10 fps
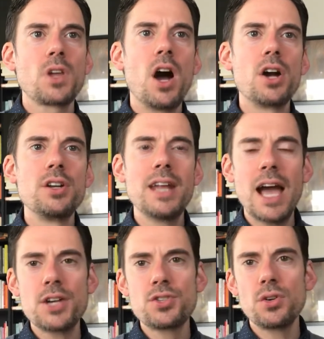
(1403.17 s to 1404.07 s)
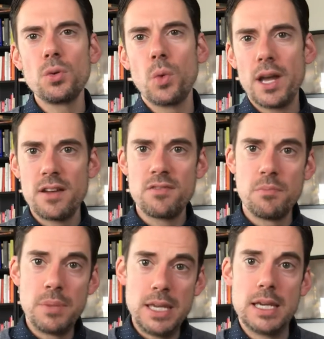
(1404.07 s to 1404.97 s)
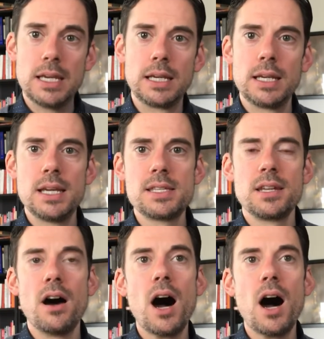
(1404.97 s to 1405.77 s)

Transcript: Our natural way of being is in